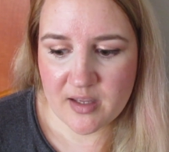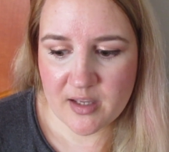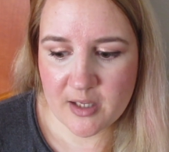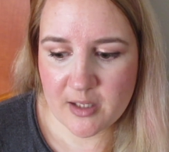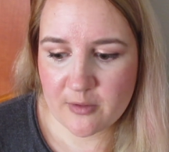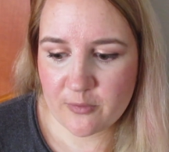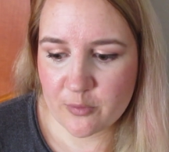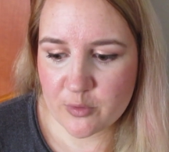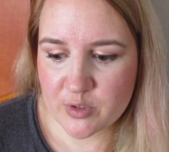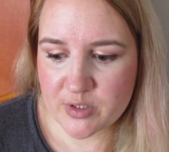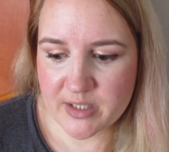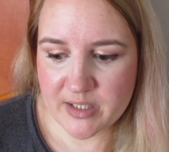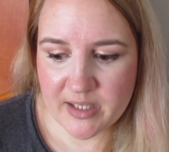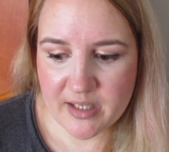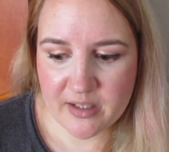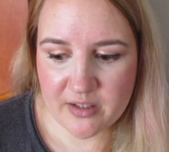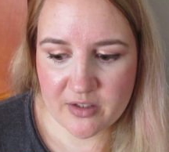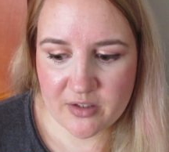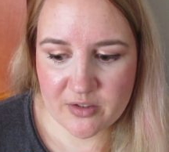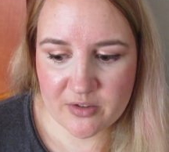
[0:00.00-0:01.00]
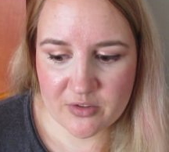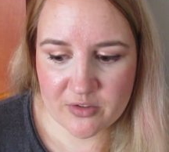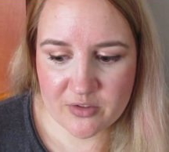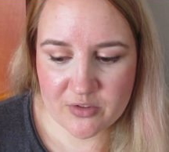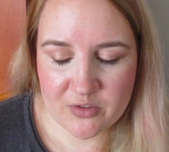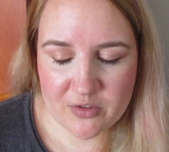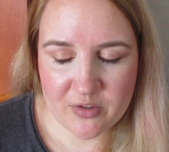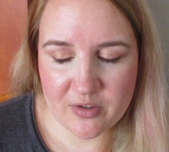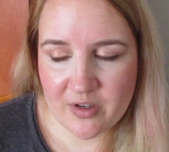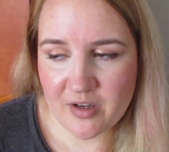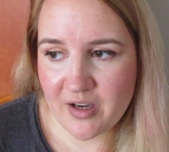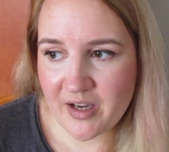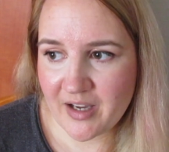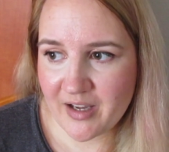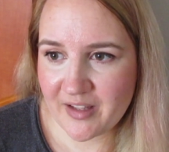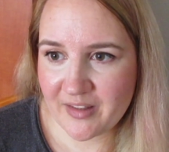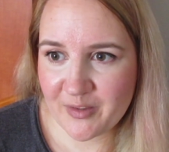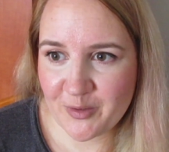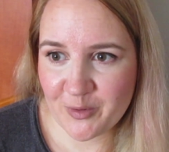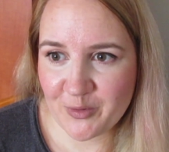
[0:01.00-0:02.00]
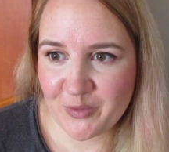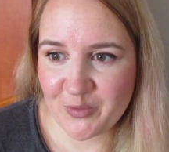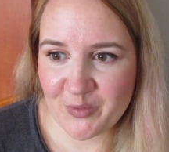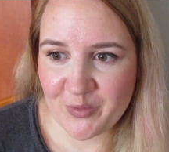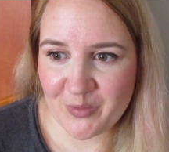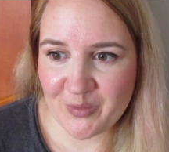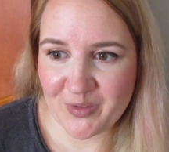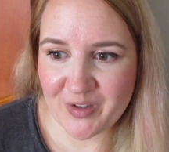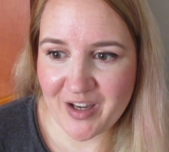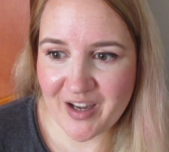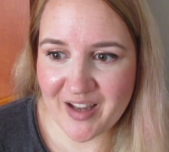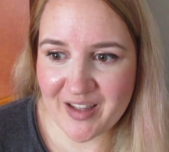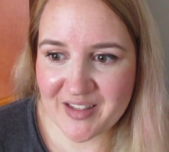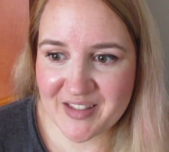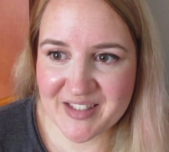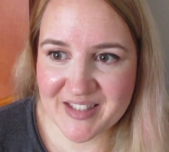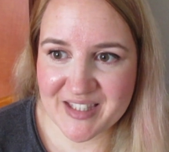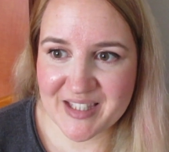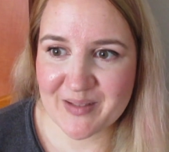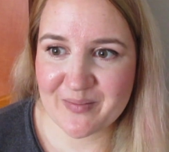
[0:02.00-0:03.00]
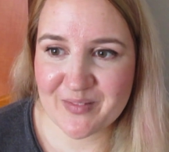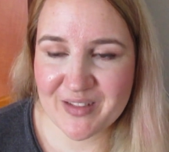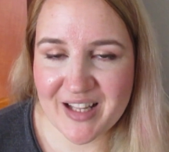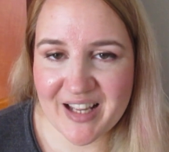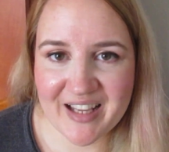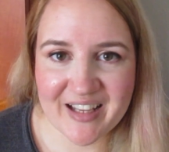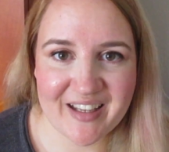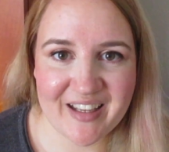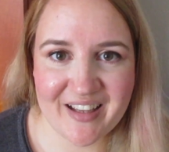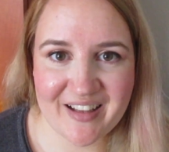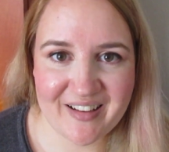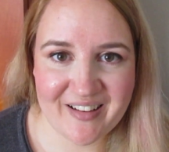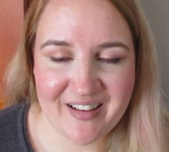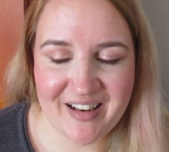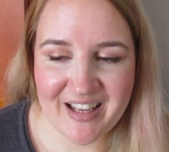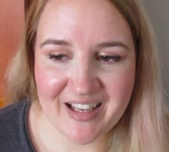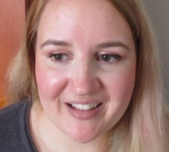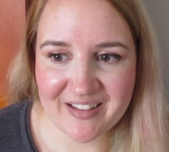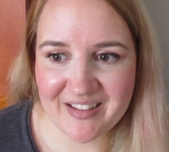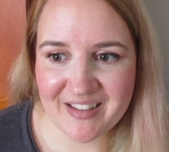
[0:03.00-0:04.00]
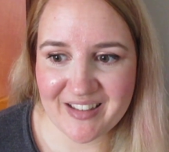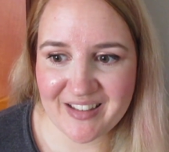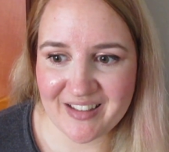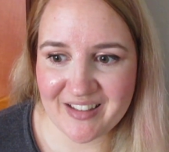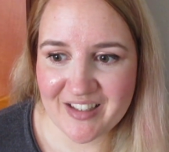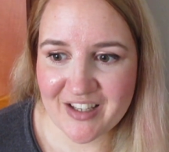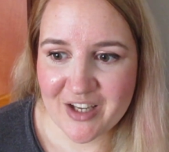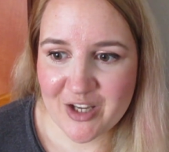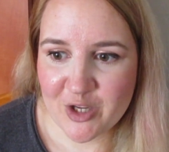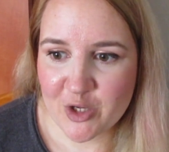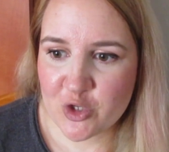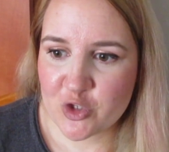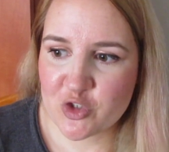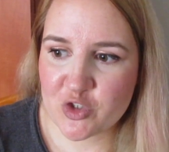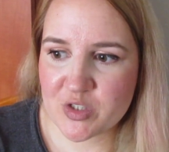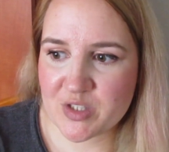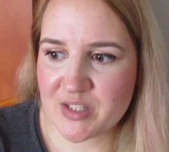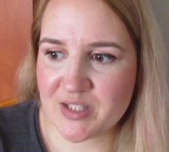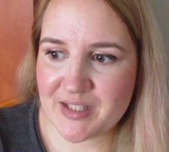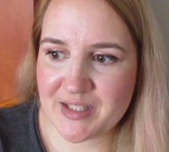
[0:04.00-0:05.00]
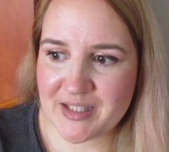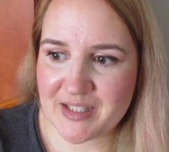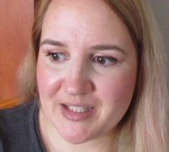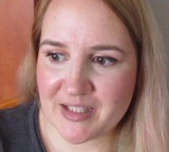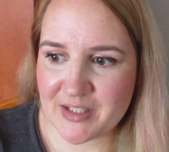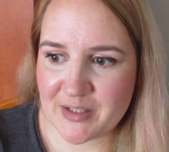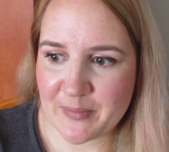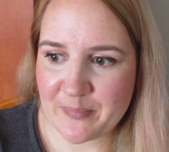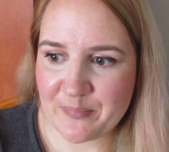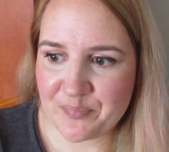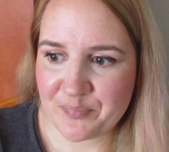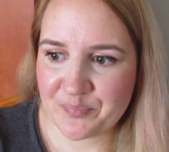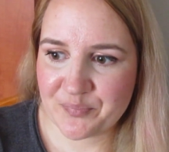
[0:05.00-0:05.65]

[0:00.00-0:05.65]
It was like, I don't know, it seemed like a, like the just the